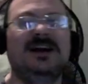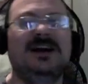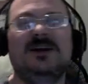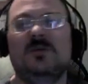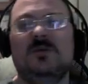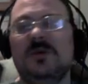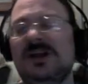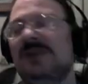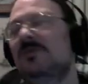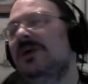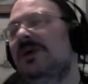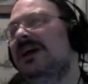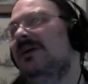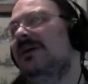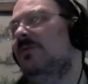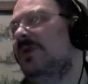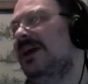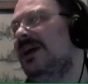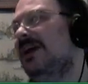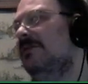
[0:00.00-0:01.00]

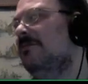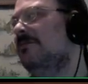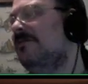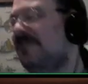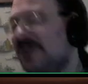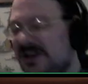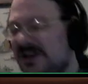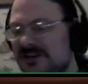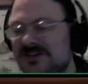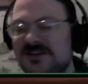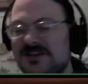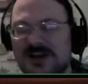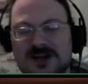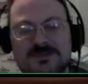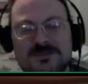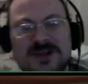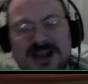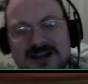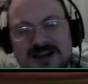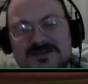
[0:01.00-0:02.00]
We finished
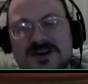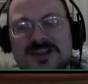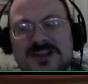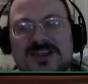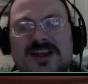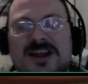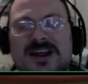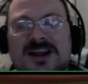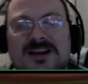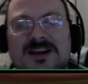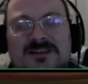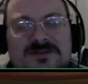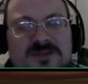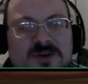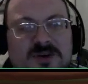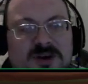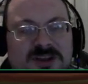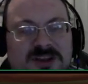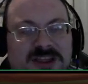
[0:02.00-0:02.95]
up everything for